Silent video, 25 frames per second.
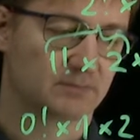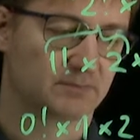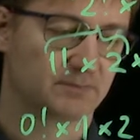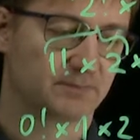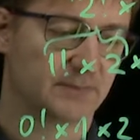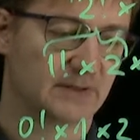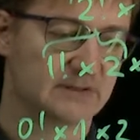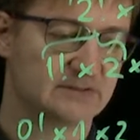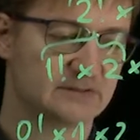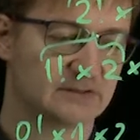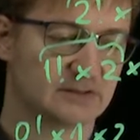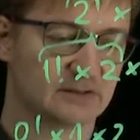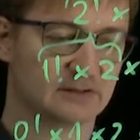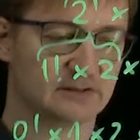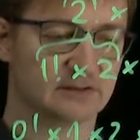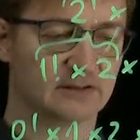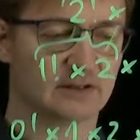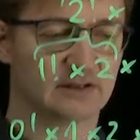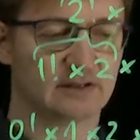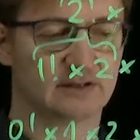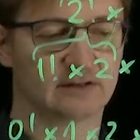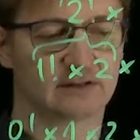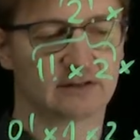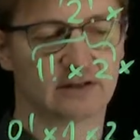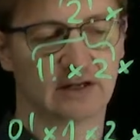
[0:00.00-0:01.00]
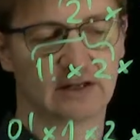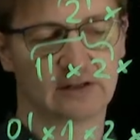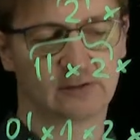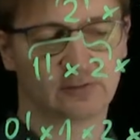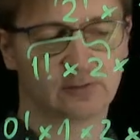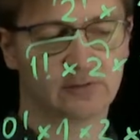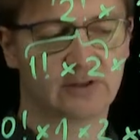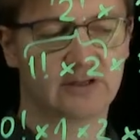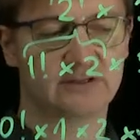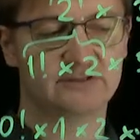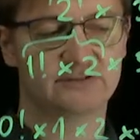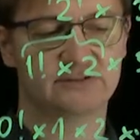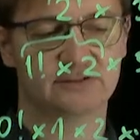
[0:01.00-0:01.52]
basically the
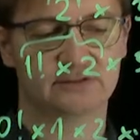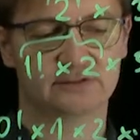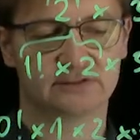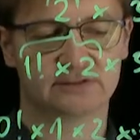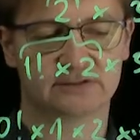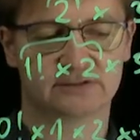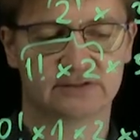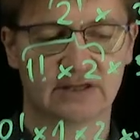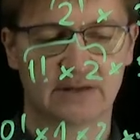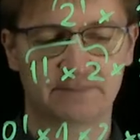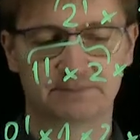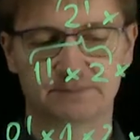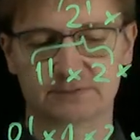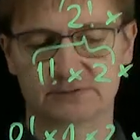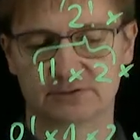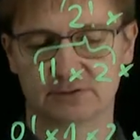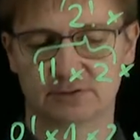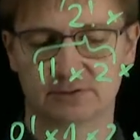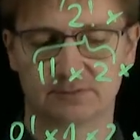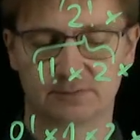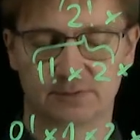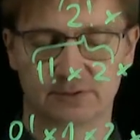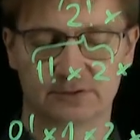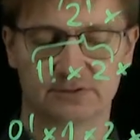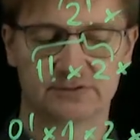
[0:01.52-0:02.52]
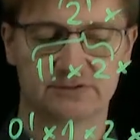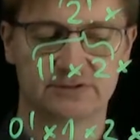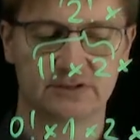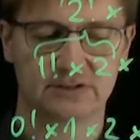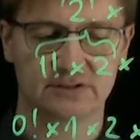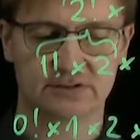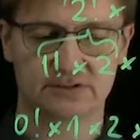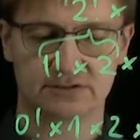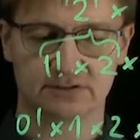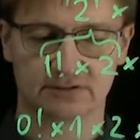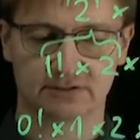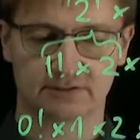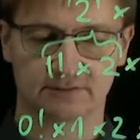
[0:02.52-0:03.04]
calculation steps or
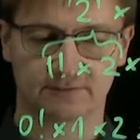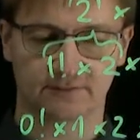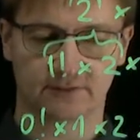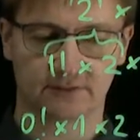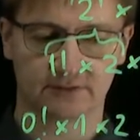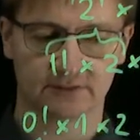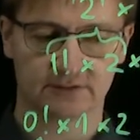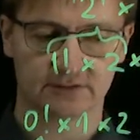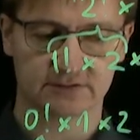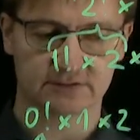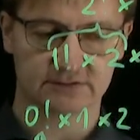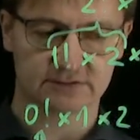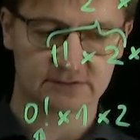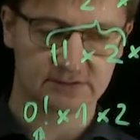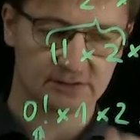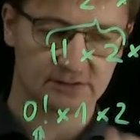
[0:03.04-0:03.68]
procedure for this